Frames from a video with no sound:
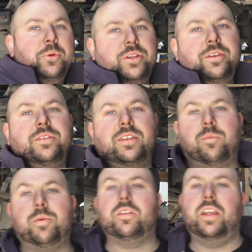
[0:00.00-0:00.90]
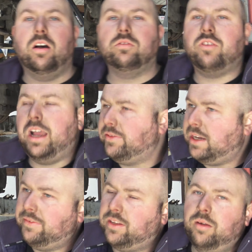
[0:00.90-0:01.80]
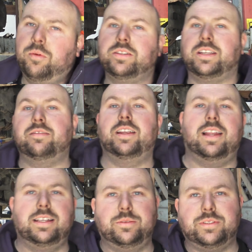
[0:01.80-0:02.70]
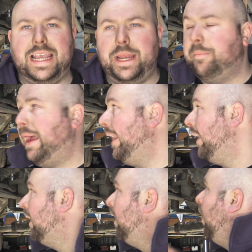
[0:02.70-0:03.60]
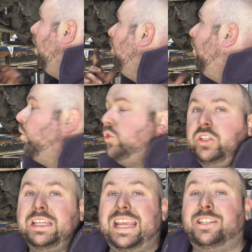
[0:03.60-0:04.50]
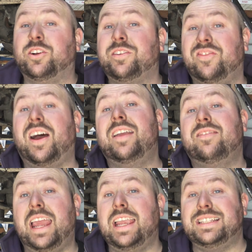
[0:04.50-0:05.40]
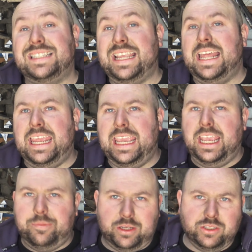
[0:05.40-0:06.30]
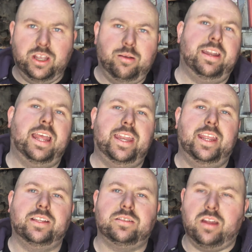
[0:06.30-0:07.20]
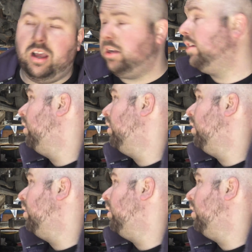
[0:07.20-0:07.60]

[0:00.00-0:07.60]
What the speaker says: wouldn't have put the old drive shaft on once I realized it was kind of bad, but it took 5 days to get it here because no one had it in stock